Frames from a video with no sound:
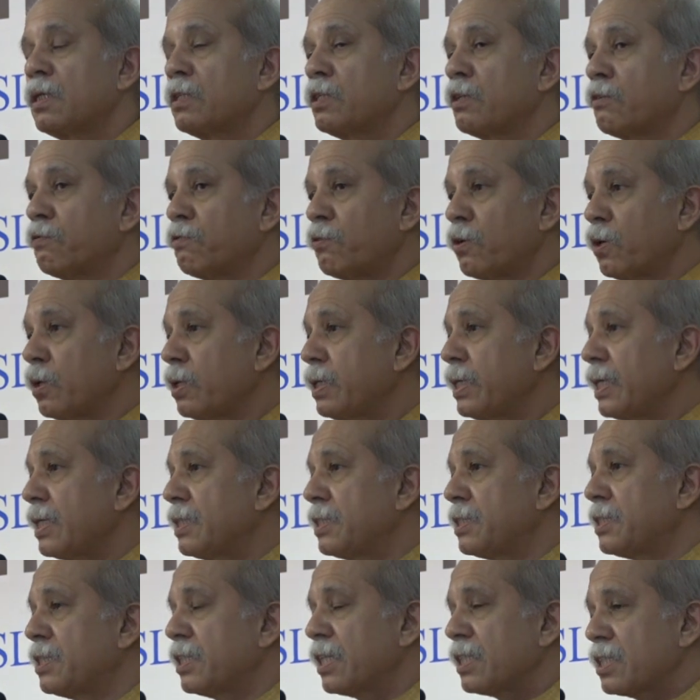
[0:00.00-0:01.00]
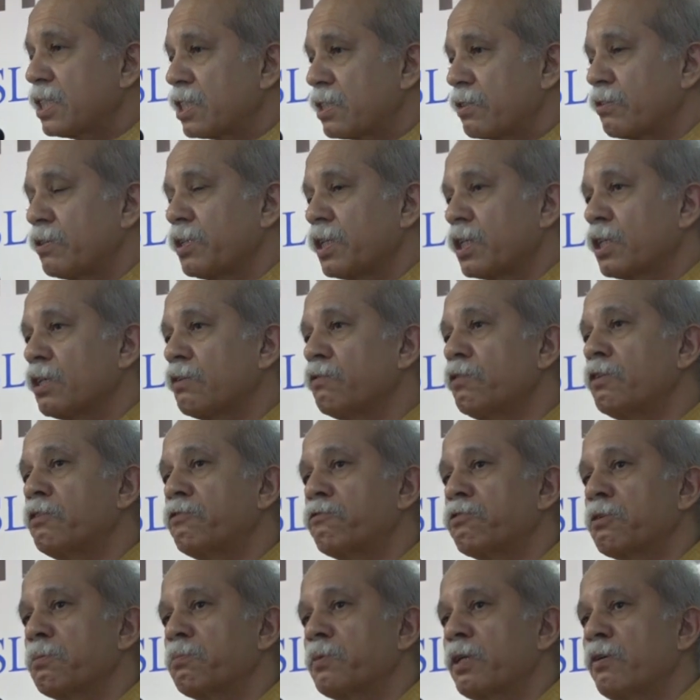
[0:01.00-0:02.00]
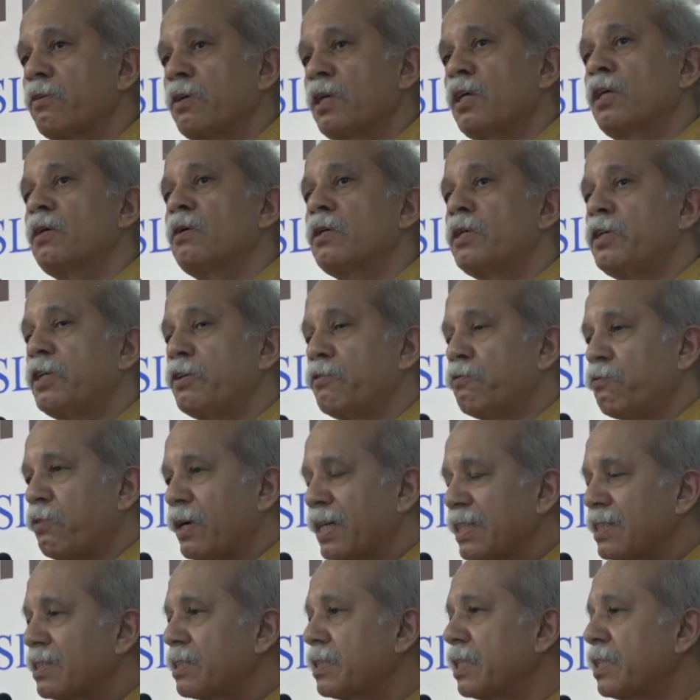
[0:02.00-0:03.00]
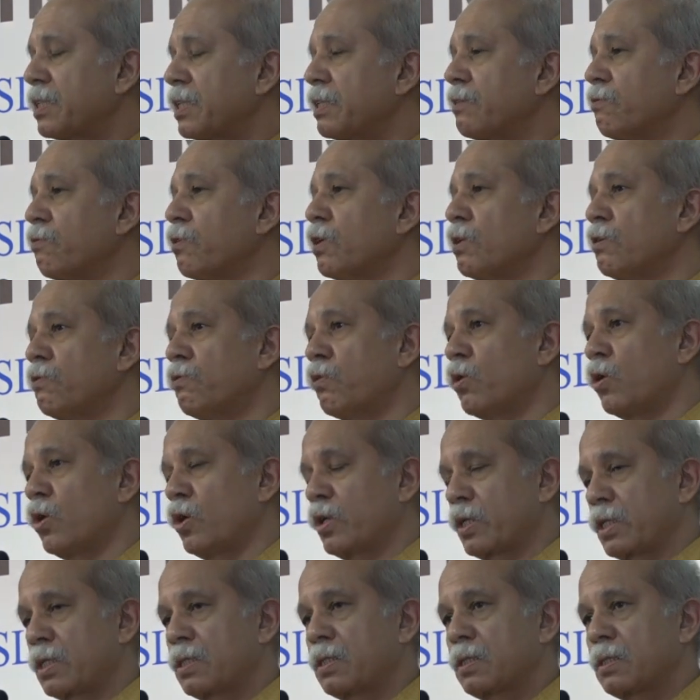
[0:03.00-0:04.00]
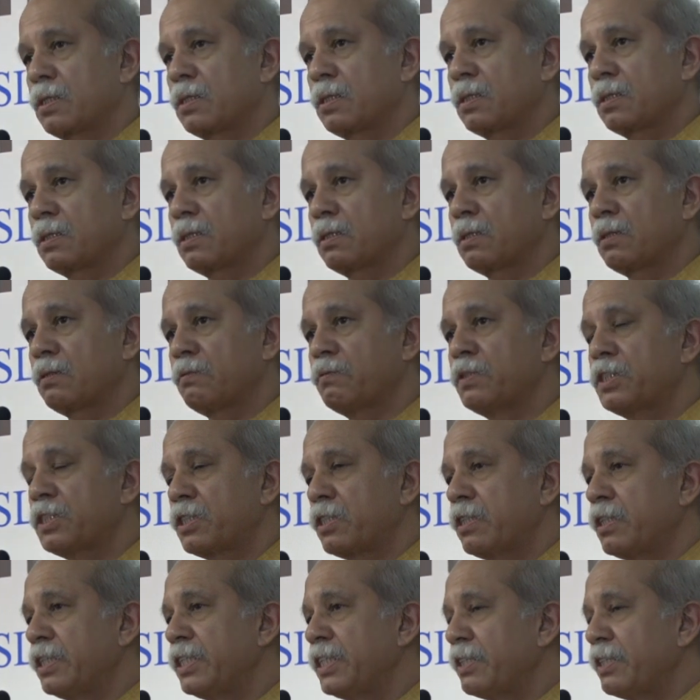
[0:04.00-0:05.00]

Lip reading: The world had just recovered from the devastating World War, which